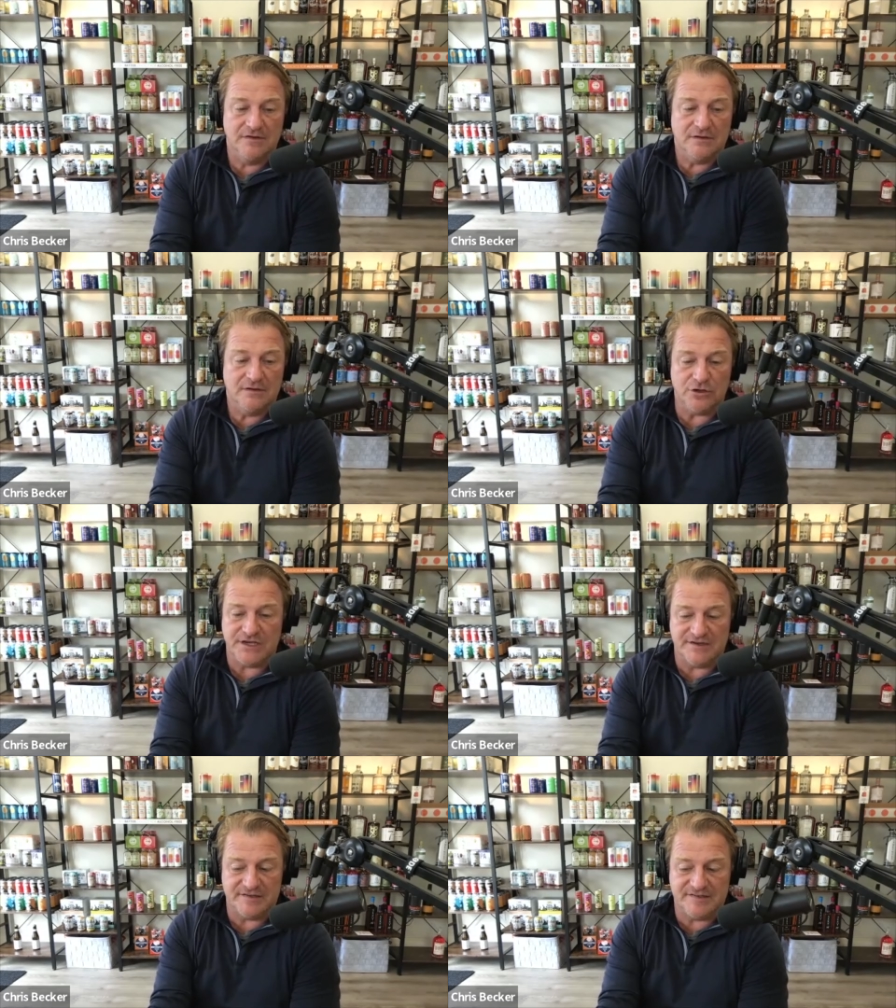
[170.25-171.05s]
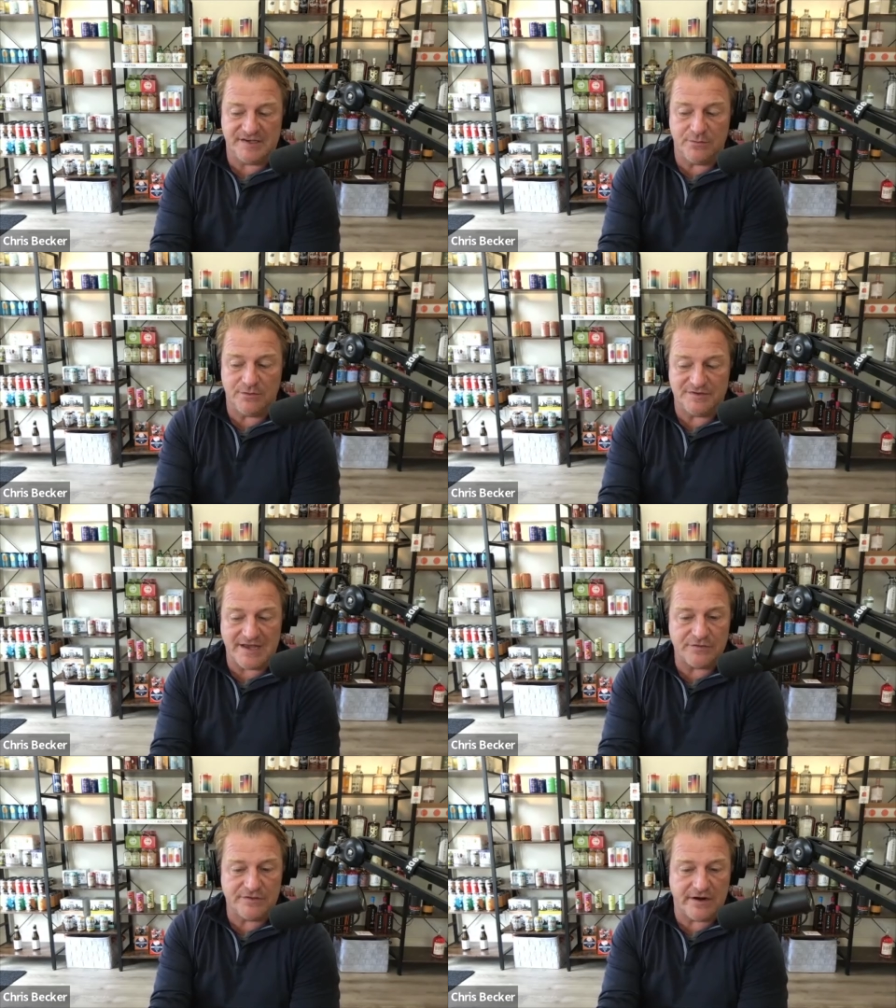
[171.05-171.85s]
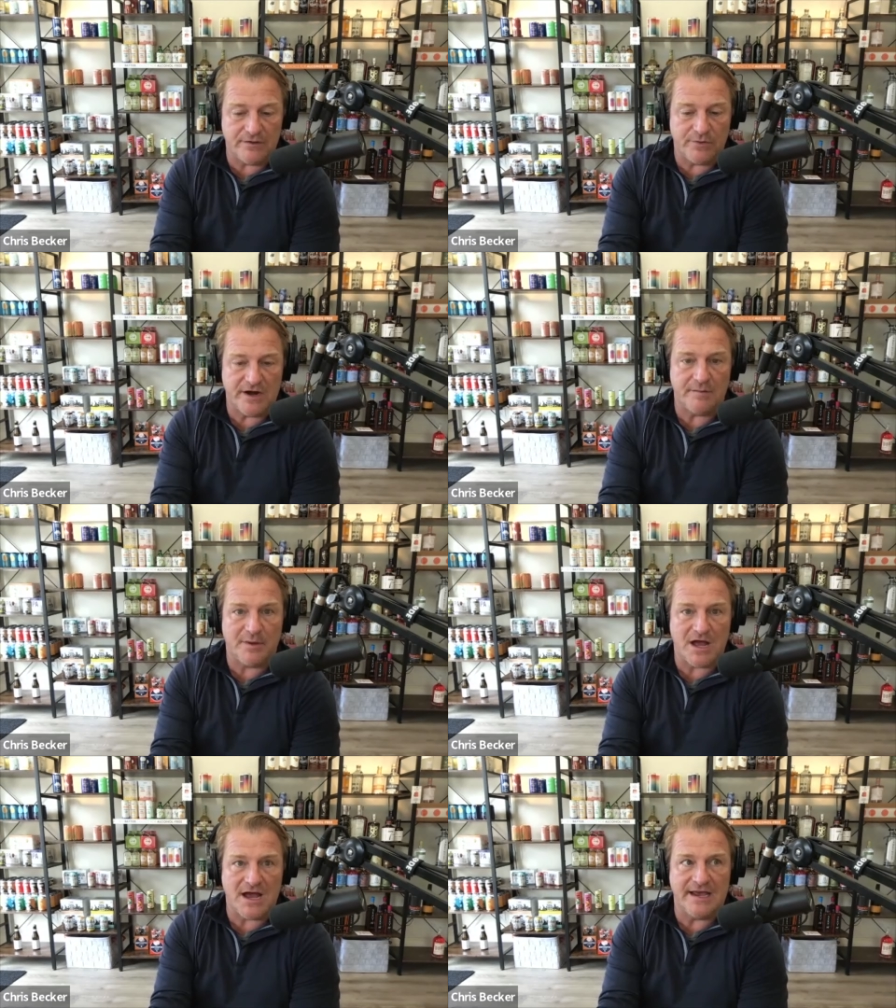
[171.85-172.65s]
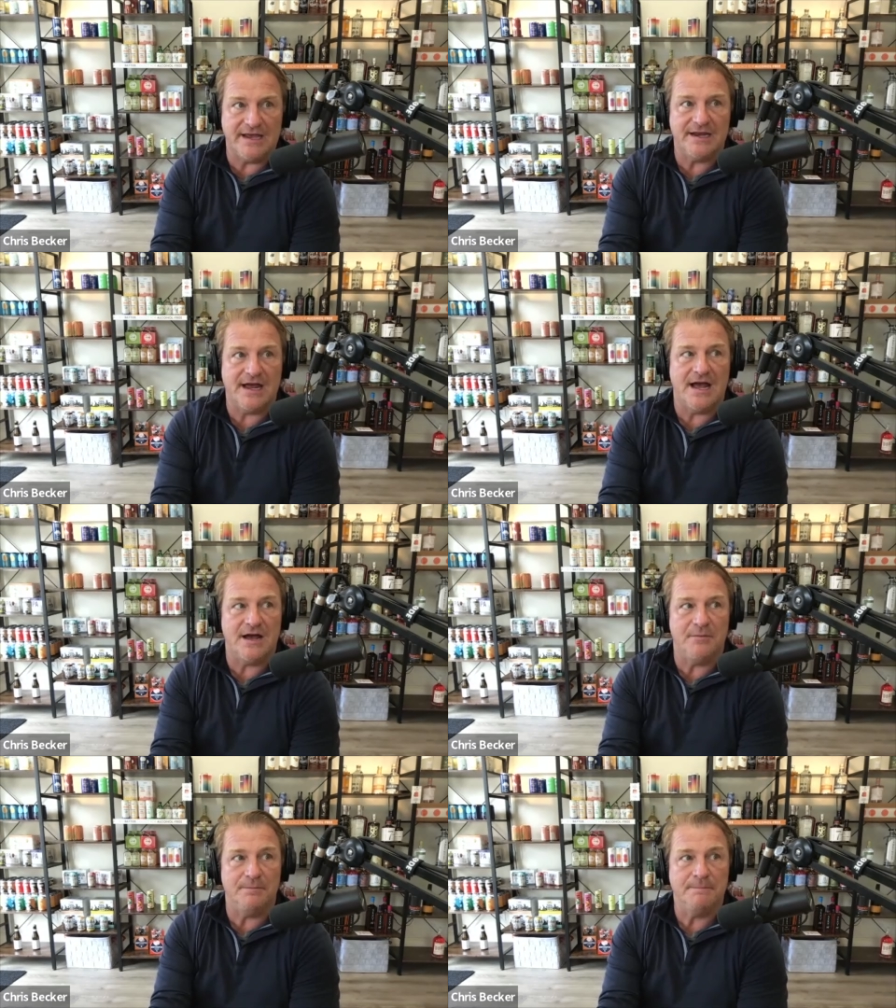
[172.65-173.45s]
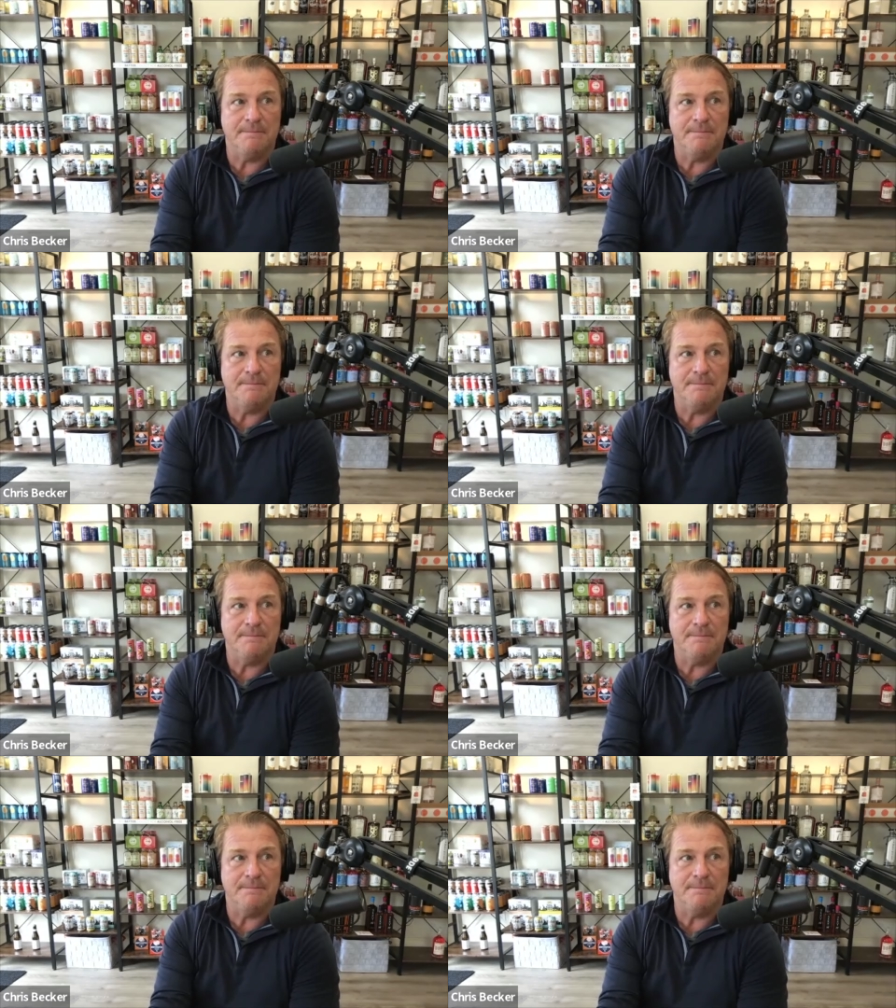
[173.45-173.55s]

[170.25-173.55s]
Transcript: looking to see what was out there and where to buy it um,